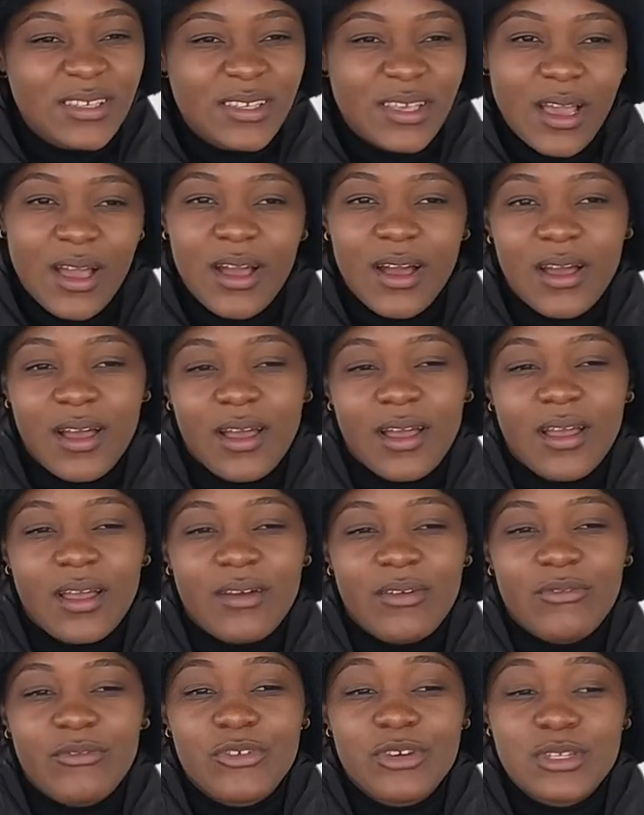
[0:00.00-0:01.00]
Yeah,
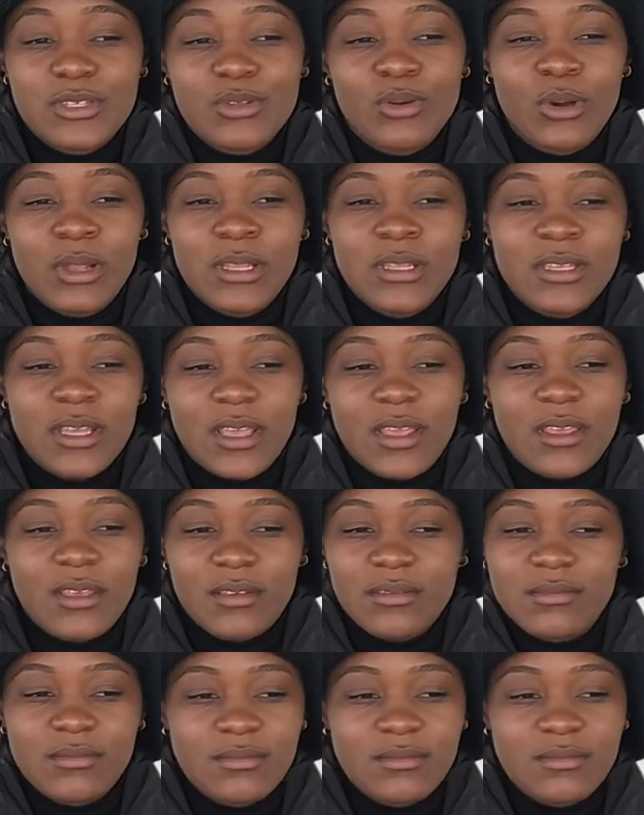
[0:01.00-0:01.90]
first holiday.